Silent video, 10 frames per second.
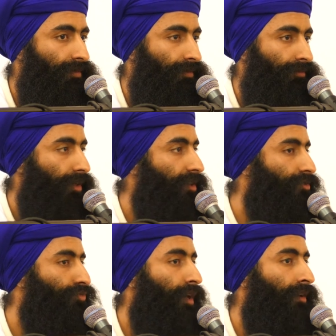
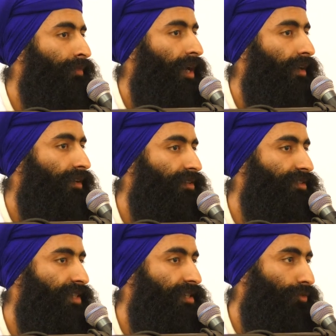Because one man can
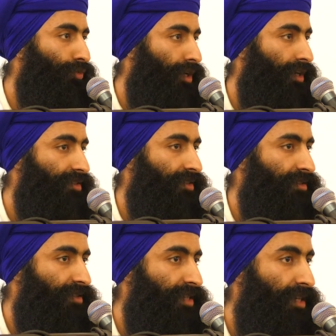see the words
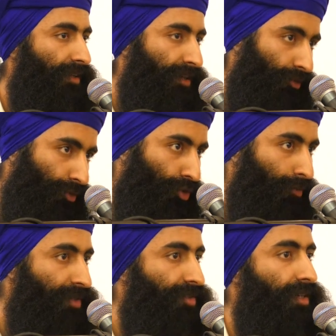concealed in Guru
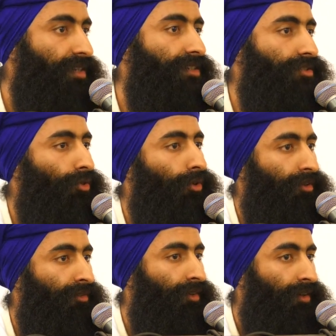Gobind Singh Ji's sword.
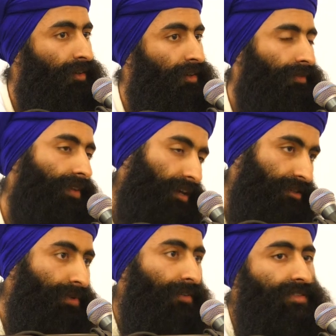That
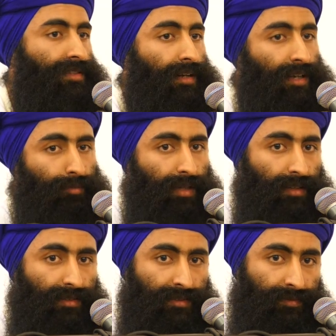is where Vaisakhi
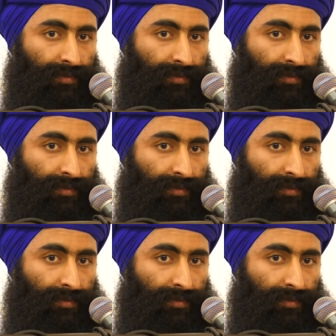begins.